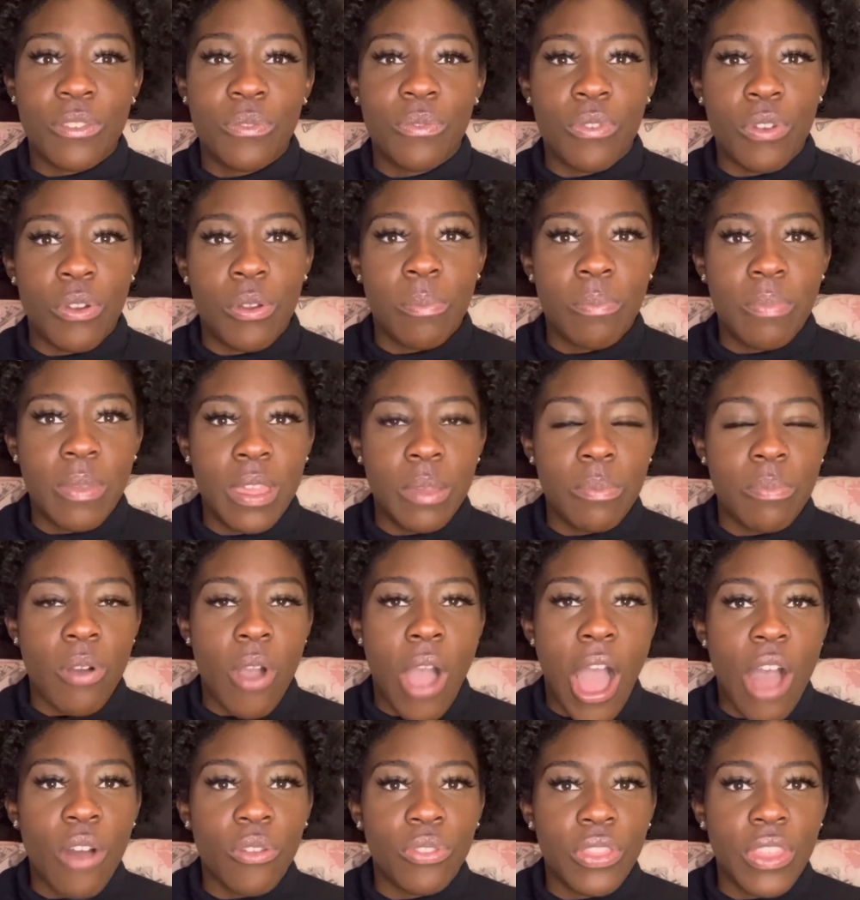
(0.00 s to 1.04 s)
for people
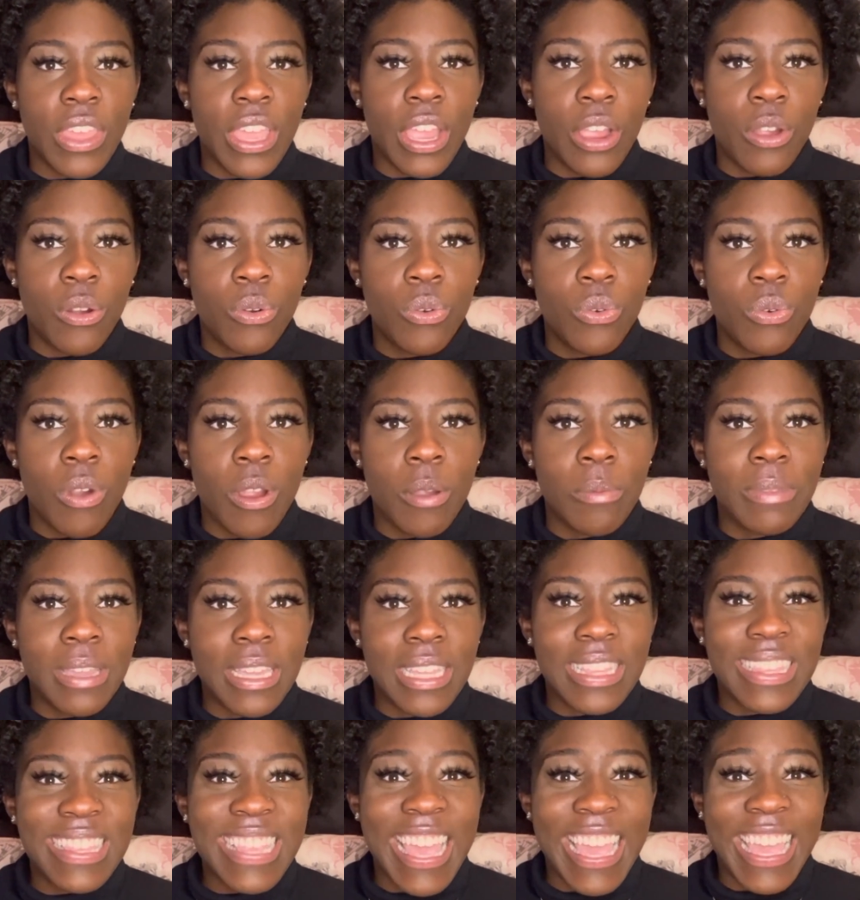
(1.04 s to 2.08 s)
out there who are
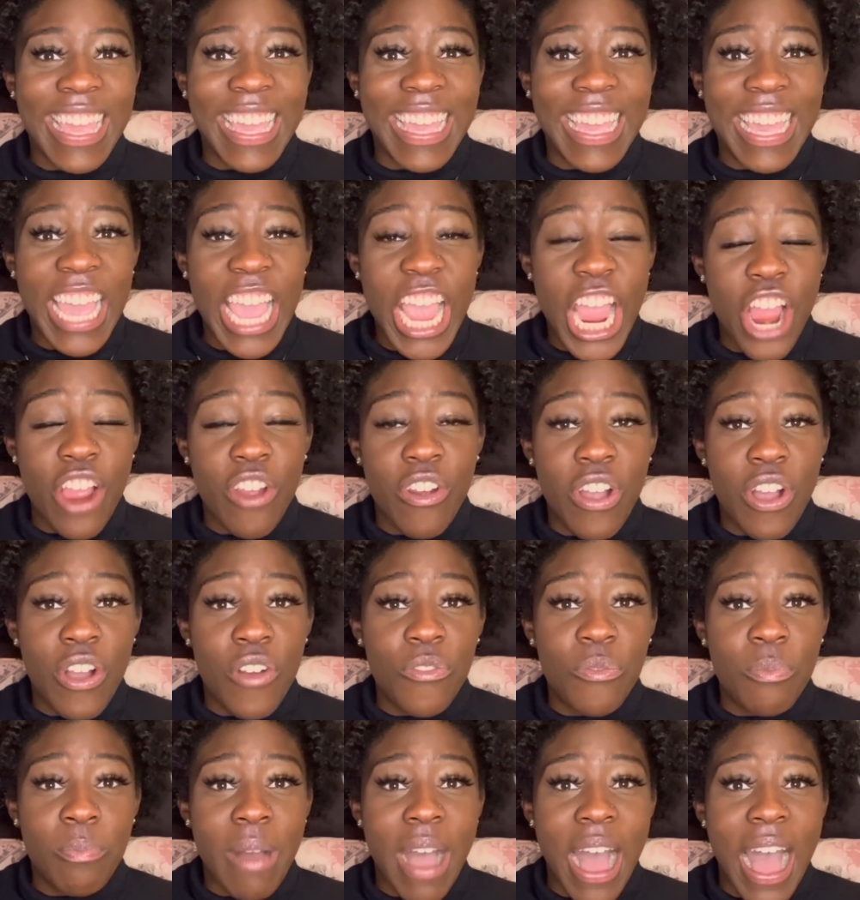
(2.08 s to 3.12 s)
being taken care
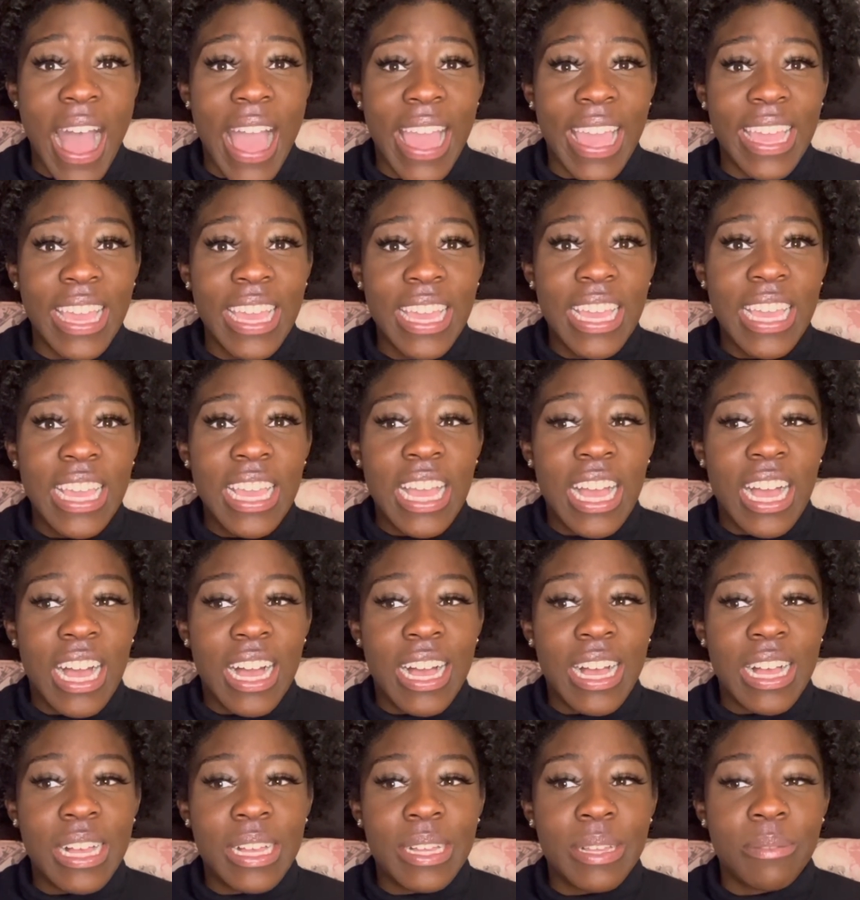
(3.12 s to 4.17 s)
of by
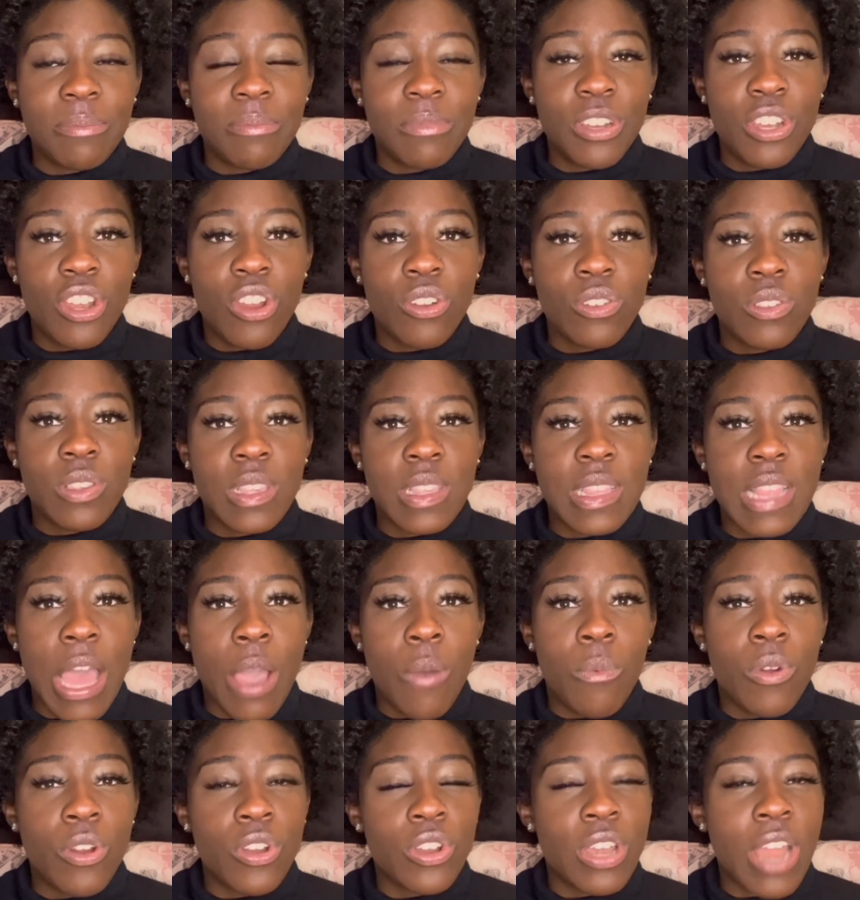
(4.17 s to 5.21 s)
nurses that
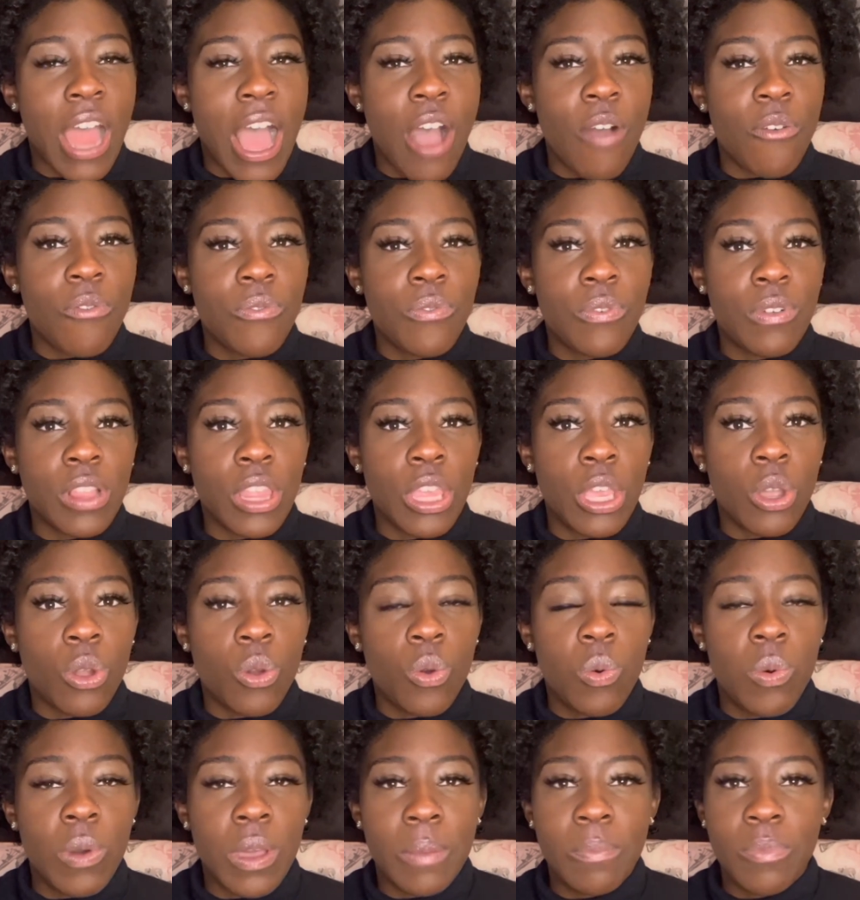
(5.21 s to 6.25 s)
were not fully
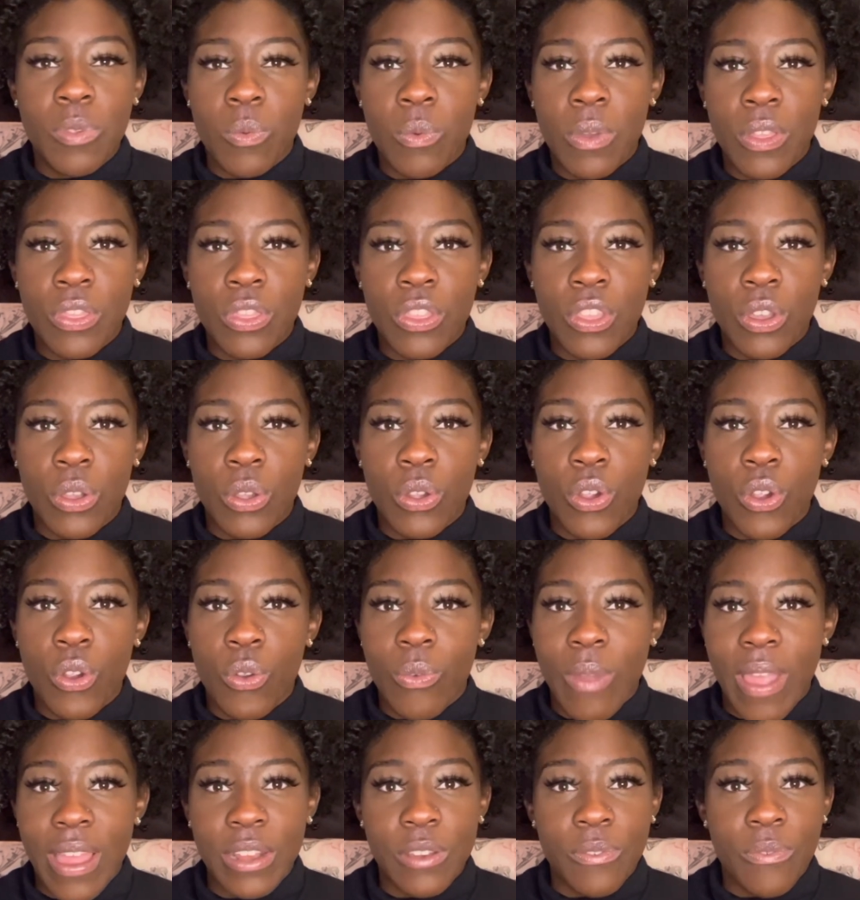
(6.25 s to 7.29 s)
equipped with the
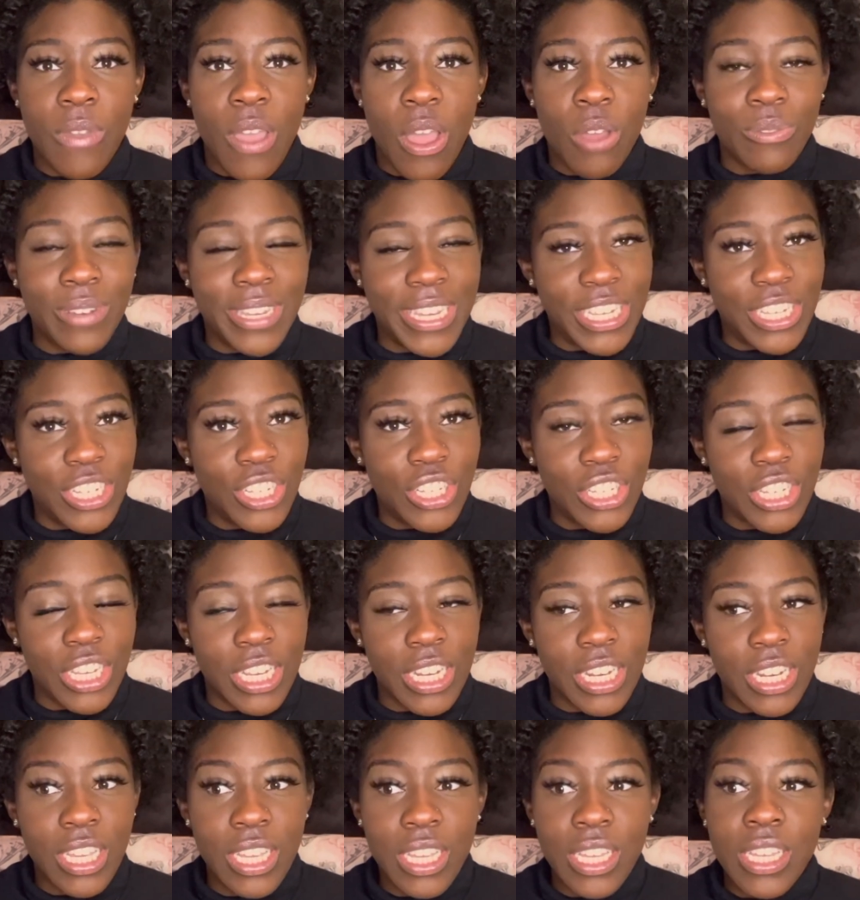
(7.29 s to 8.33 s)
correct
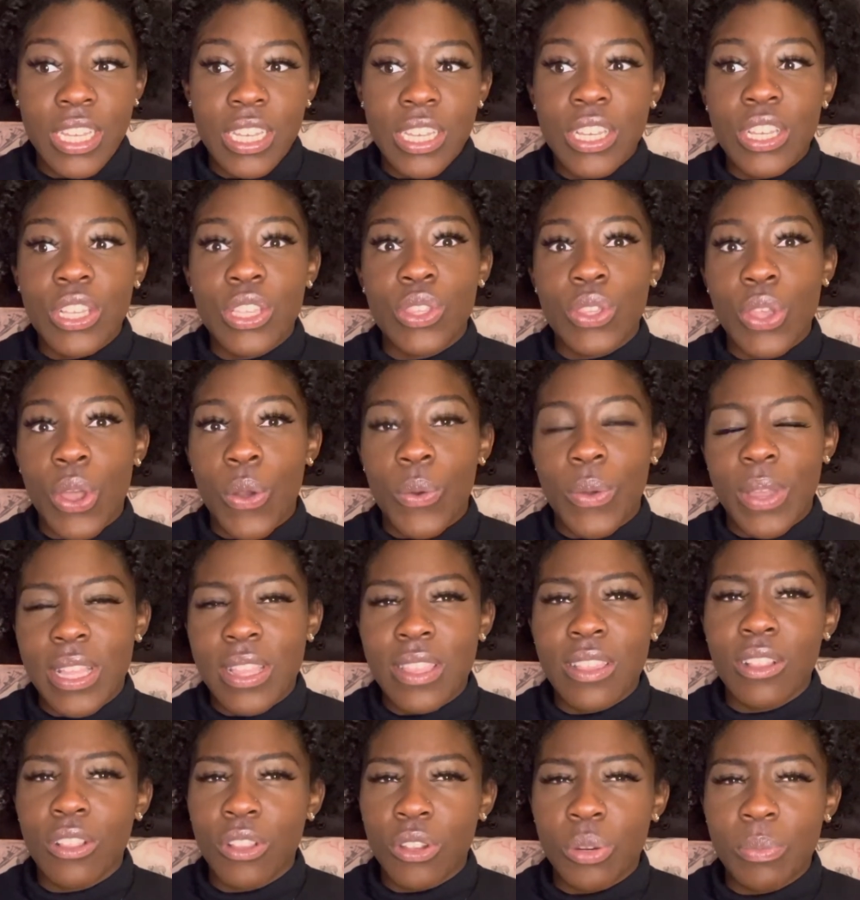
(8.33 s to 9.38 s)
foundation. So it's
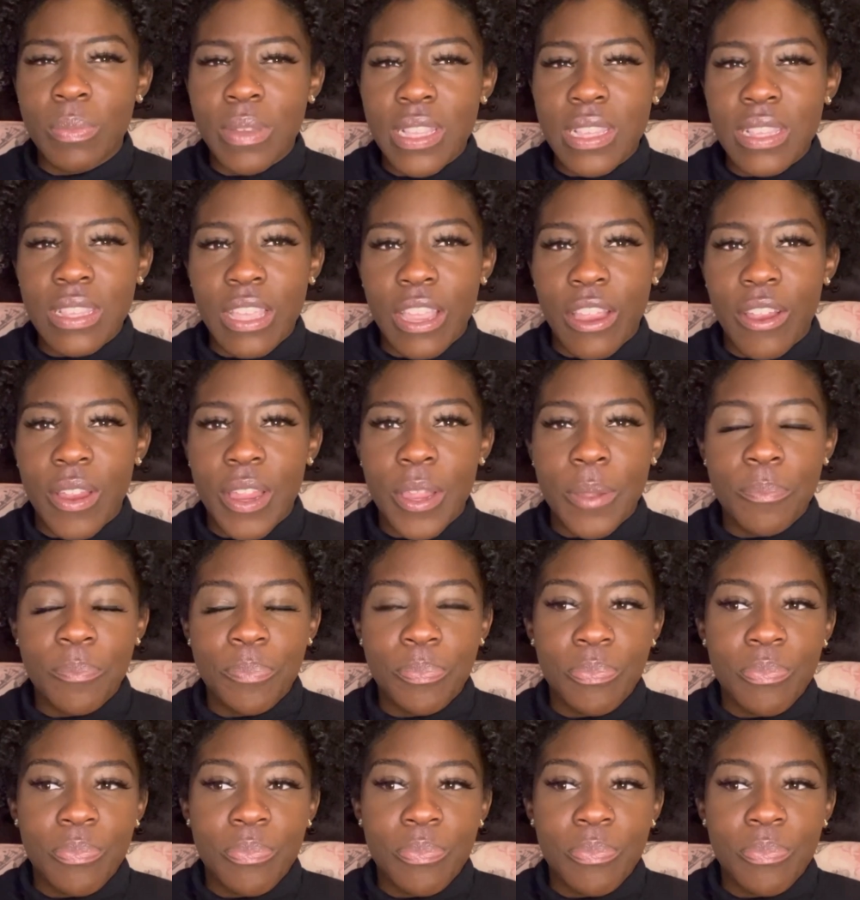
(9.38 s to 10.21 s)
a little bit scary.